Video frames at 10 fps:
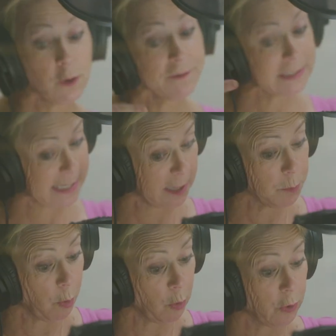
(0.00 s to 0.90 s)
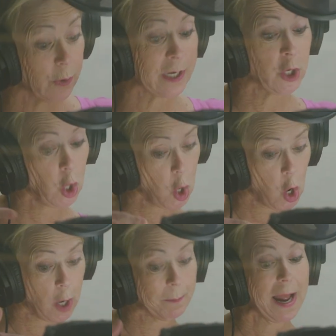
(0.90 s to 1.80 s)
you have a teleporter in your
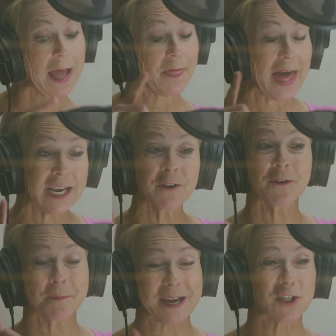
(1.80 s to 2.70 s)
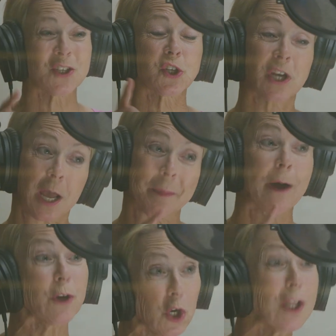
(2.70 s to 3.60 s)
arm, that information should come
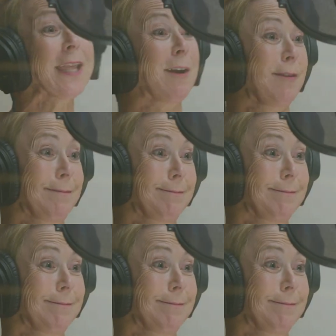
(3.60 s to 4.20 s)
out earlier.